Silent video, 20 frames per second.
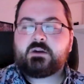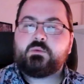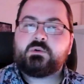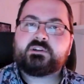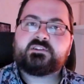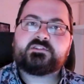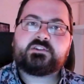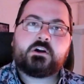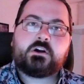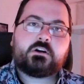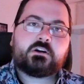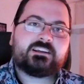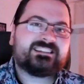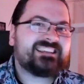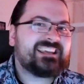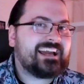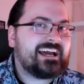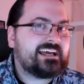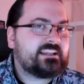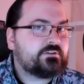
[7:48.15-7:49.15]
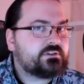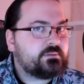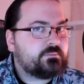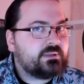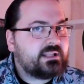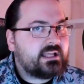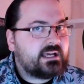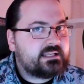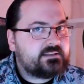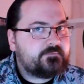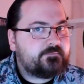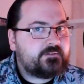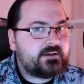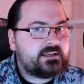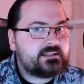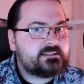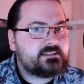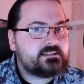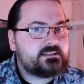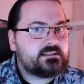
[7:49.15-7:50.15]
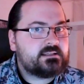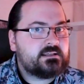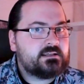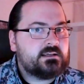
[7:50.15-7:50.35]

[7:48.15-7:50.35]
where the target cannot apply defense.